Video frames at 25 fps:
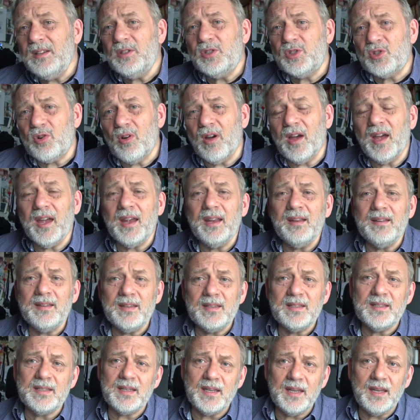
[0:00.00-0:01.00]
is trying
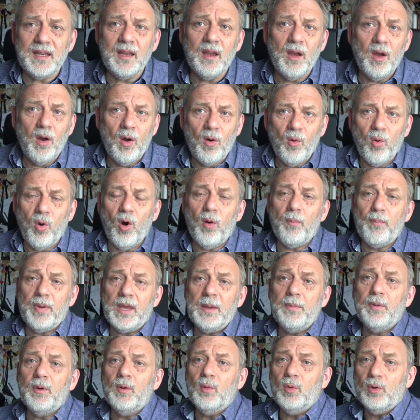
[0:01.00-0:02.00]
to see what
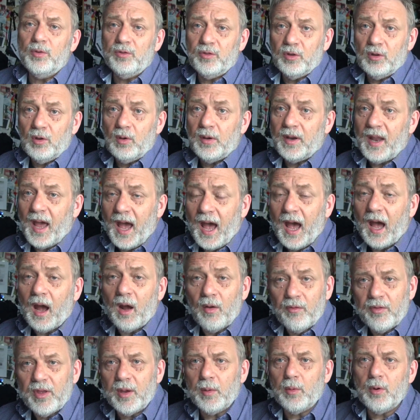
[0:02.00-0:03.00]
people will do and
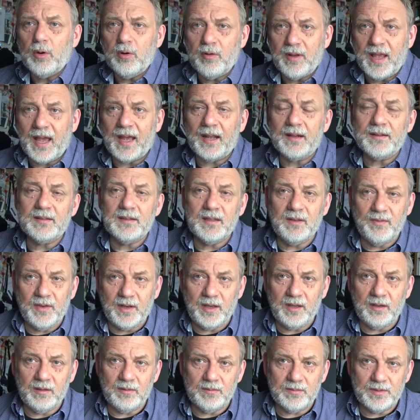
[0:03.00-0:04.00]
how they will react to the
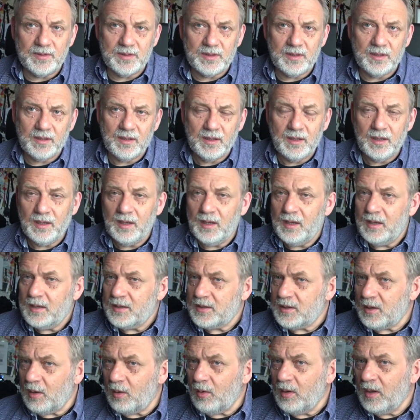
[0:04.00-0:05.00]
videos.
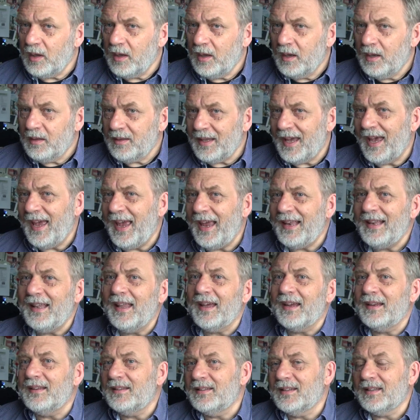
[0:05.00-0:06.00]
So, the
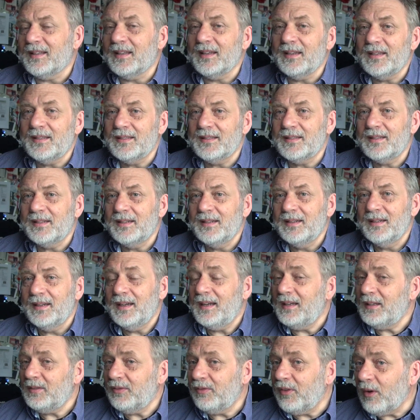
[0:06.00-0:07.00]
headline to this
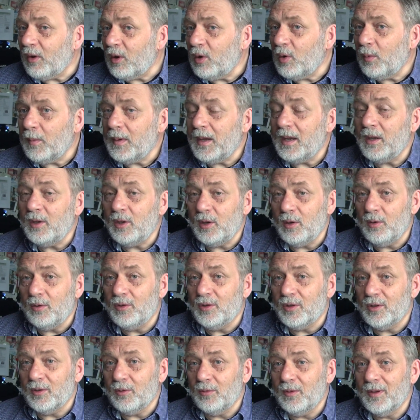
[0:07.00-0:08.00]
is follow me on
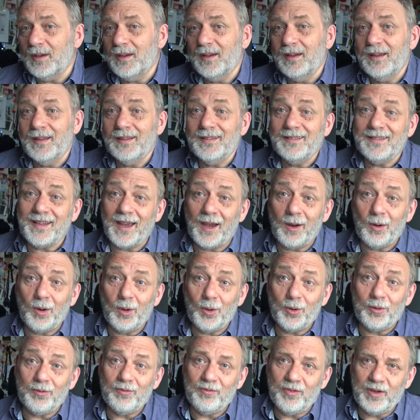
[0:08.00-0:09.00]
YouTube,
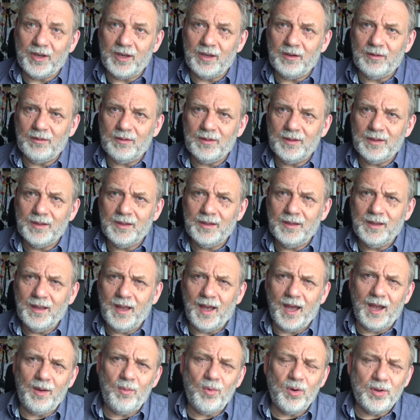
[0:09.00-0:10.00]
download a video.
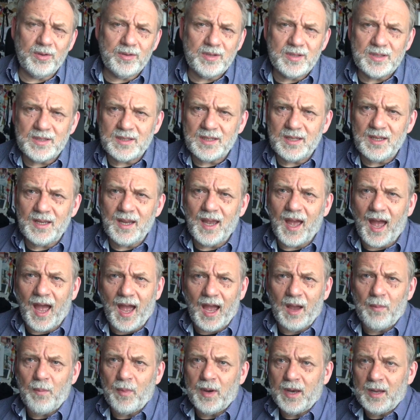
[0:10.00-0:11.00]
I want to see
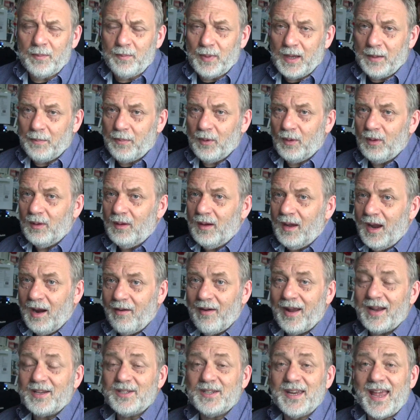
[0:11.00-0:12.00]
how many people
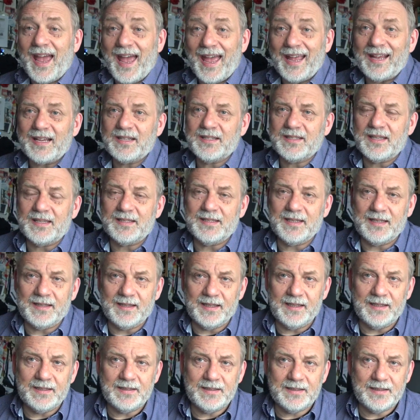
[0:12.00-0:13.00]
are actually accessing
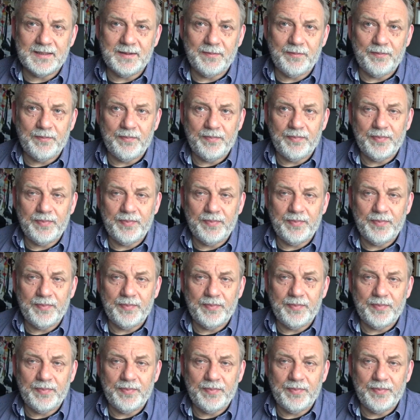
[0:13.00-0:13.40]
this.